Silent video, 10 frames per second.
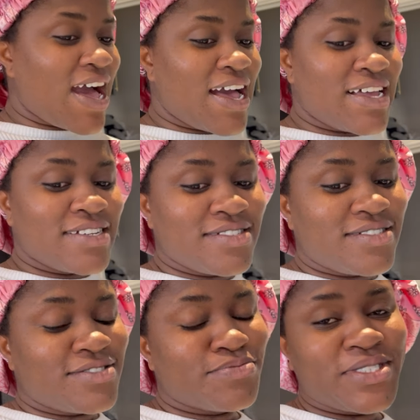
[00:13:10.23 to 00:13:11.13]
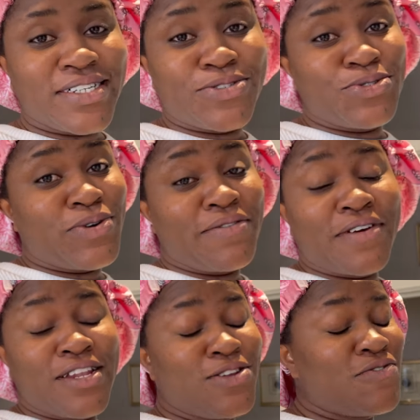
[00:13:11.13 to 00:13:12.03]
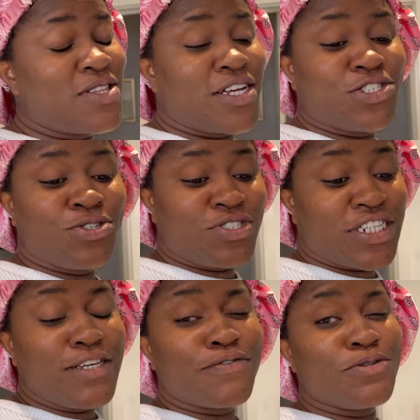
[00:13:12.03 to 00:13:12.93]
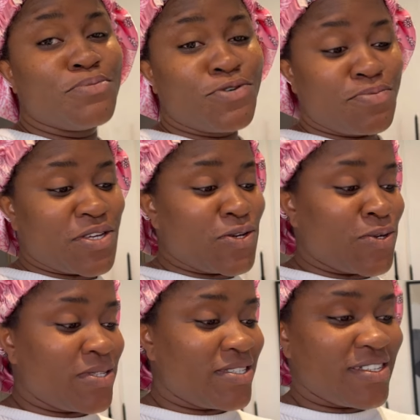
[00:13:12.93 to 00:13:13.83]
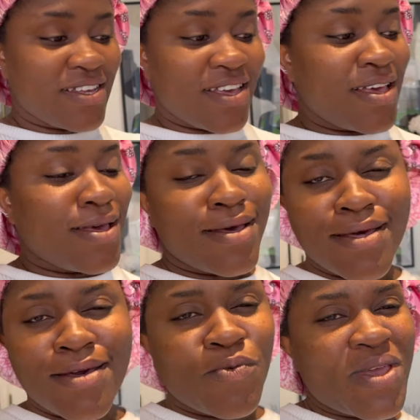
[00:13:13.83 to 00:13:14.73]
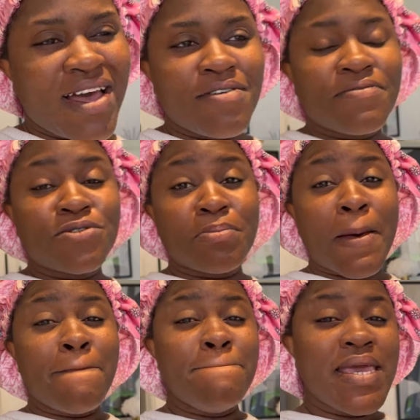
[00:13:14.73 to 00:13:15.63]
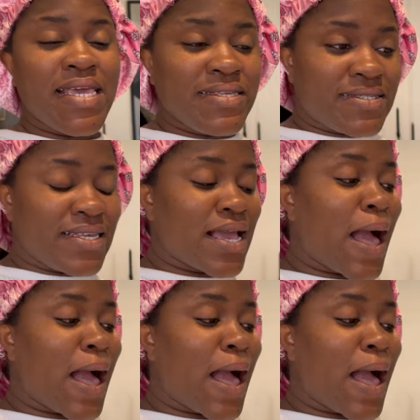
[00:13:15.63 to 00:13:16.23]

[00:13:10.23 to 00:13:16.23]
And I don't know, I fell in love with that church even more because we have some amazing,